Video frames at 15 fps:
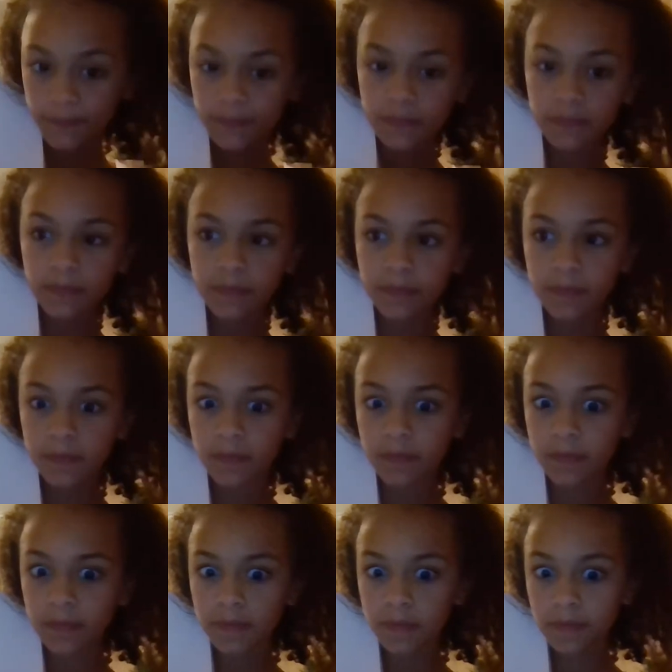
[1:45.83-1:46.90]

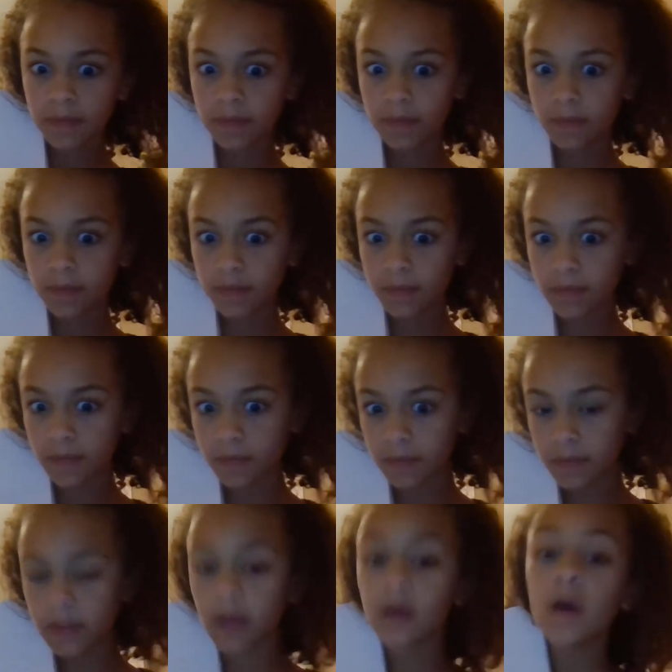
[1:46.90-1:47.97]

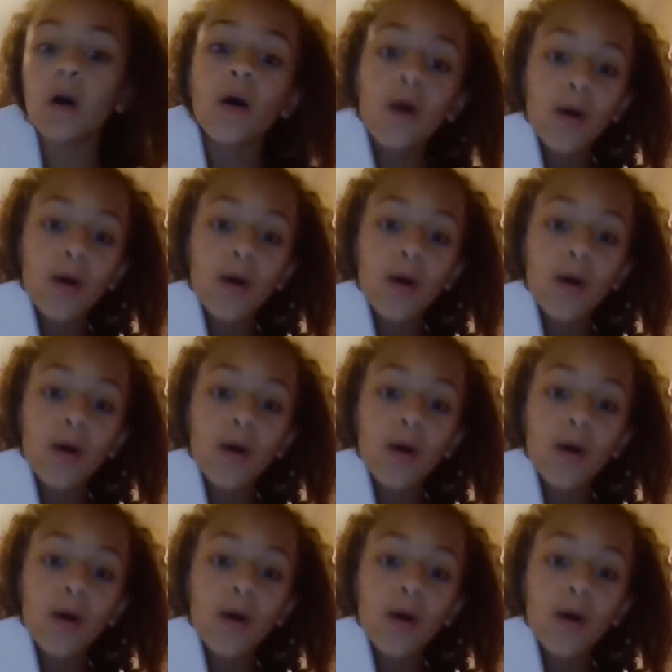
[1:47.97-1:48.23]
(silence)